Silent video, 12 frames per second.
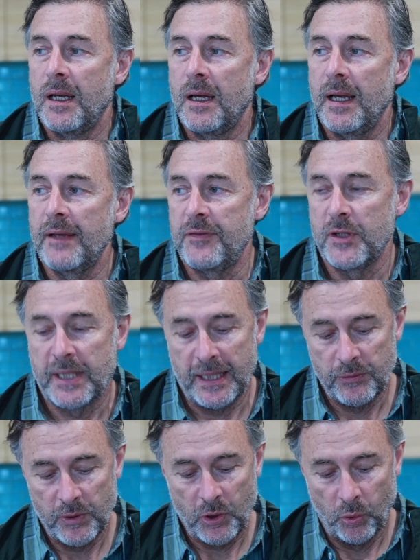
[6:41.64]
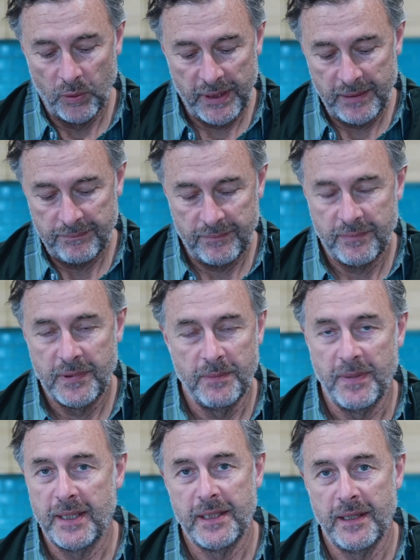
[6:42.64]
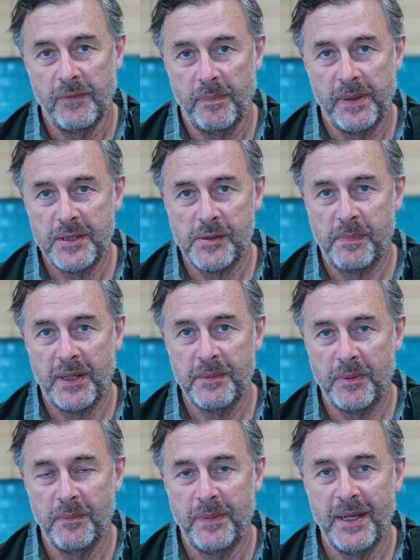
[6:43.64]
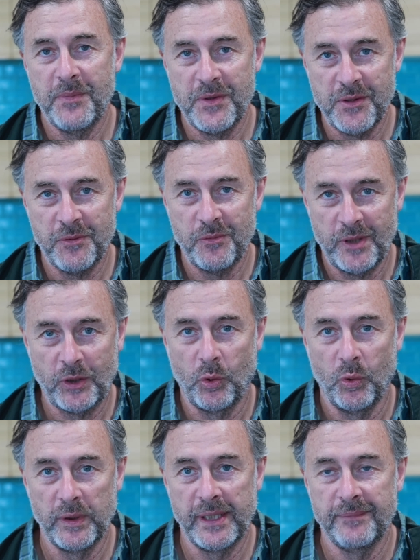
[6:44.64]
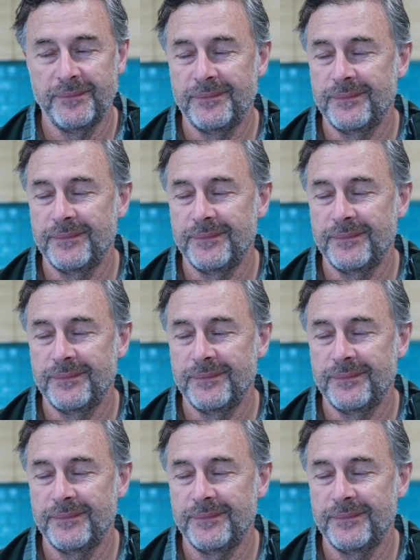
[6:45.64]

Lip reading: If you can record it, you may have a piece of paper and pen with you, record it.